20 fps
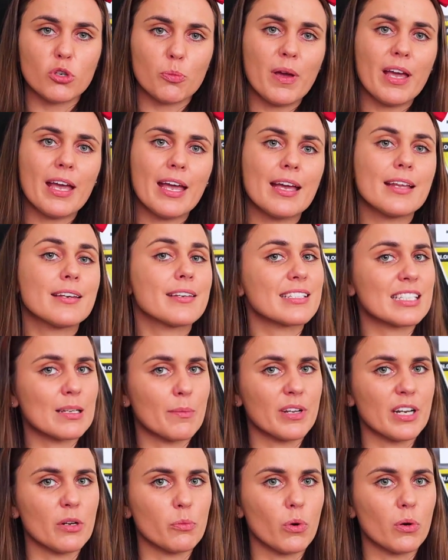Japan to
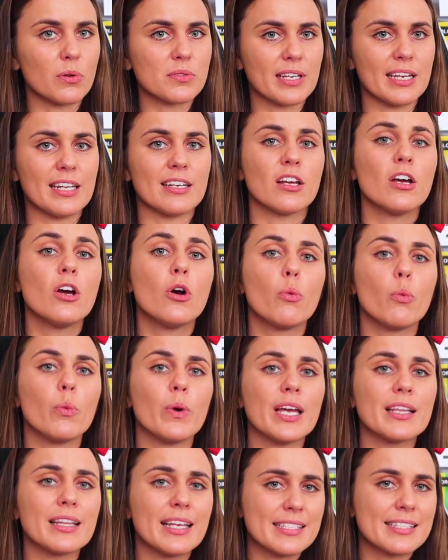someone in WALLSEND,
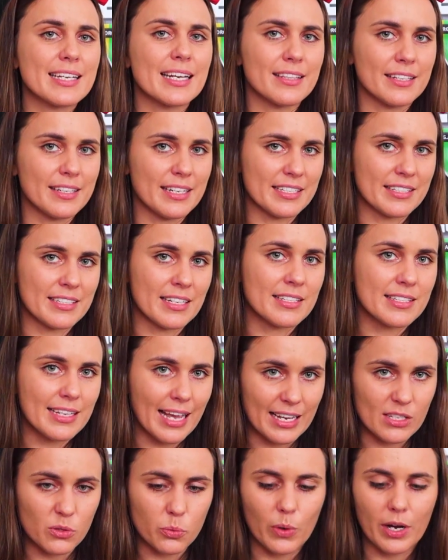we at least get the distance
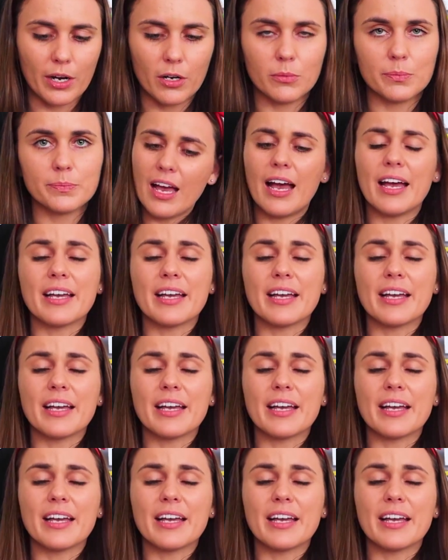as well.